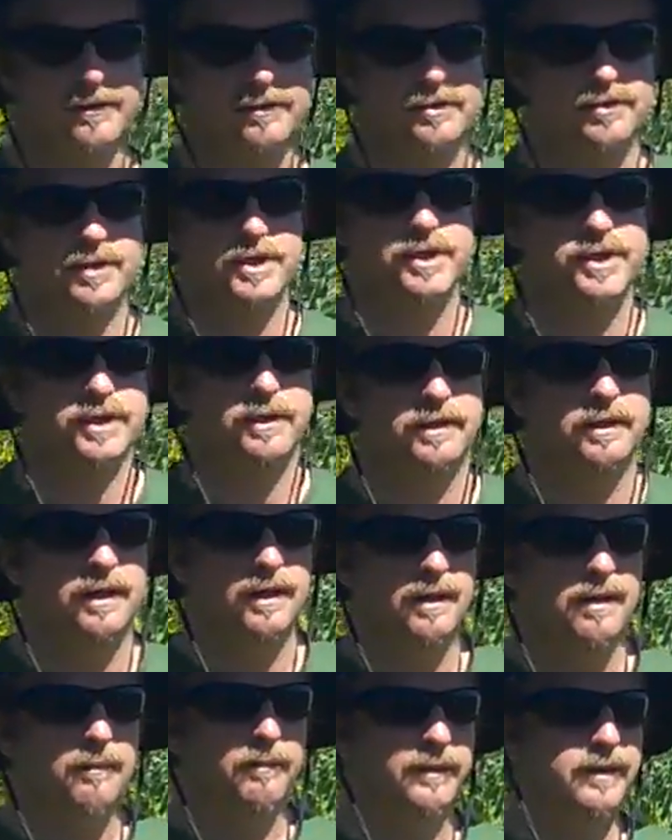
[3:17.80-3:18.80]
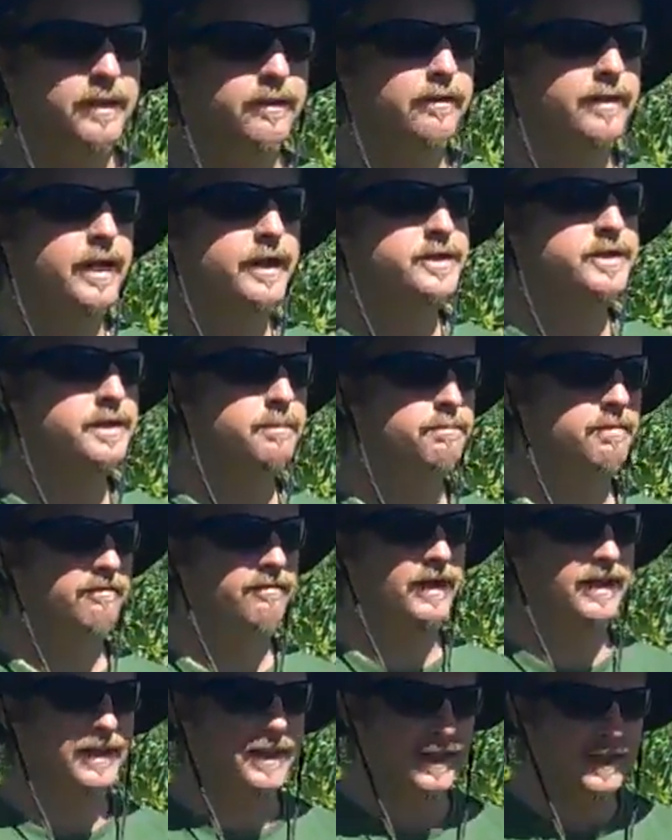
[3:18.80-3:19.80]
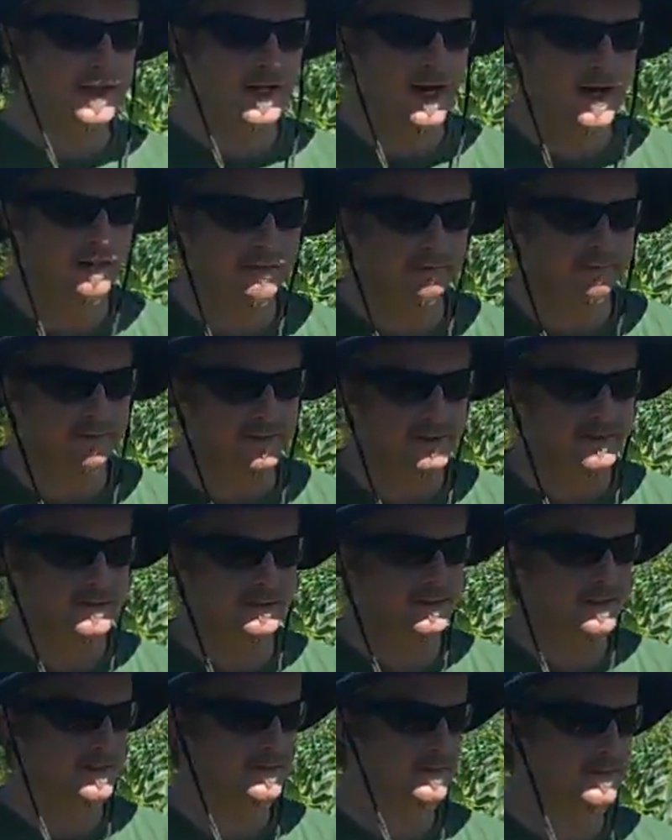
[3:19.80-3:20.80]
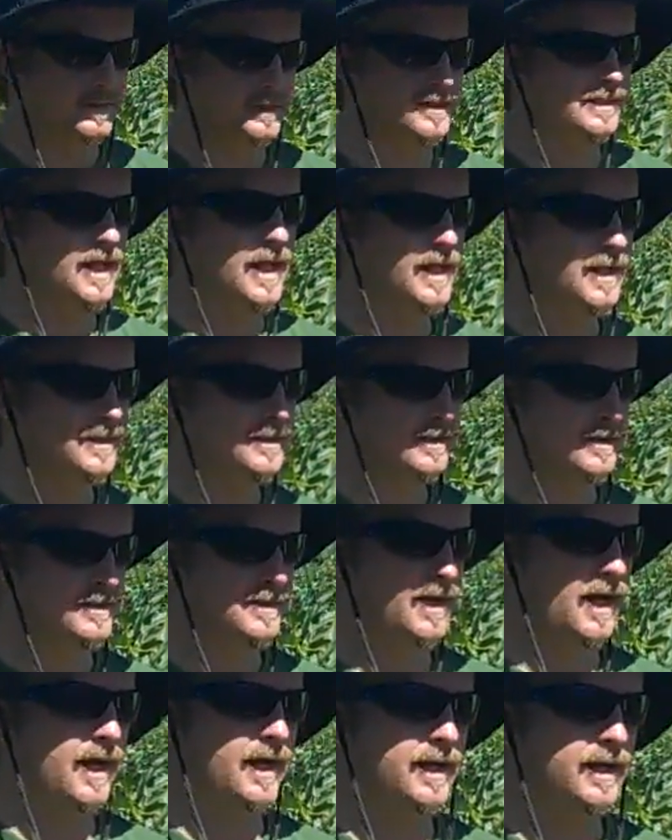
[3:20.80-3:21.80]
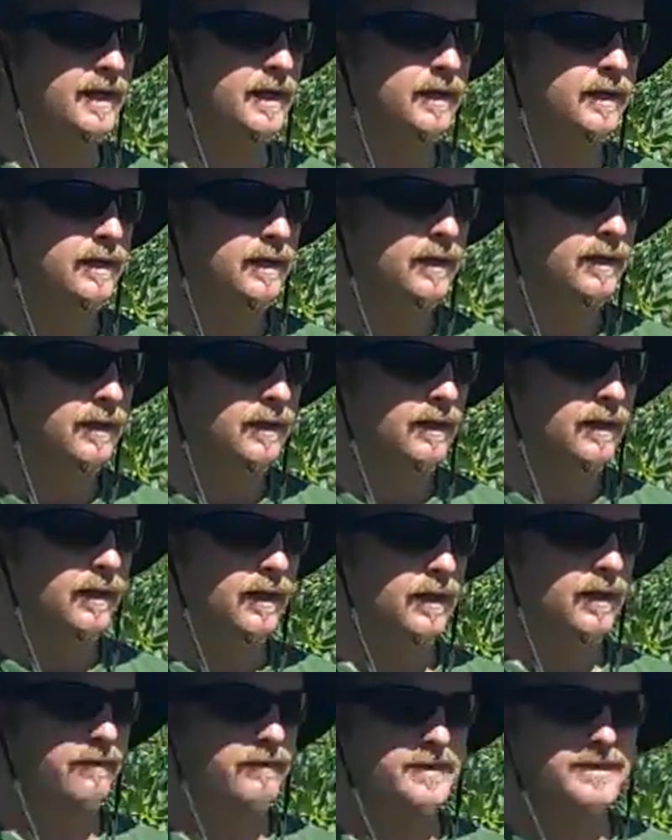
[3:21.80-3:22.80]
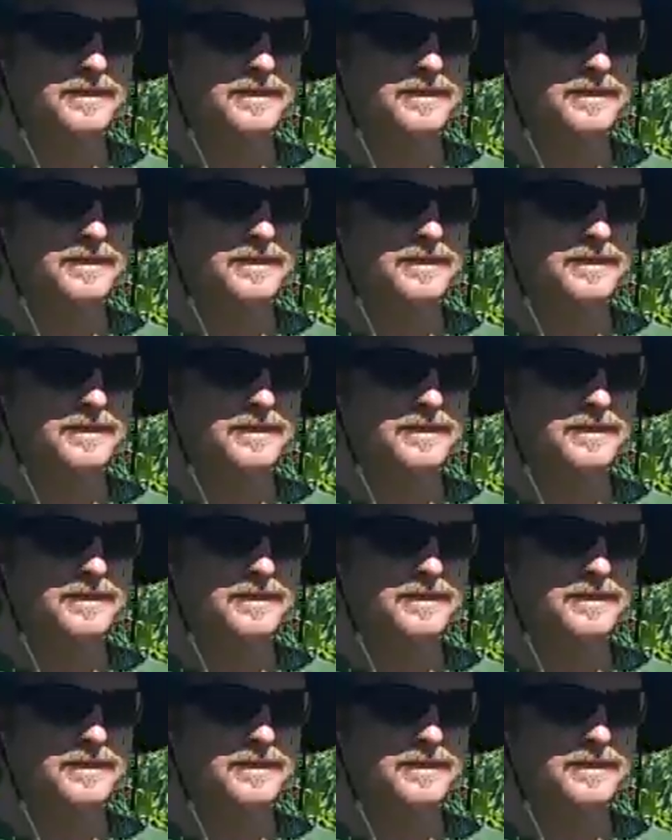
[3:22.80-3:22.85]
nutrition. They don't actually provide the calories that sustain society. The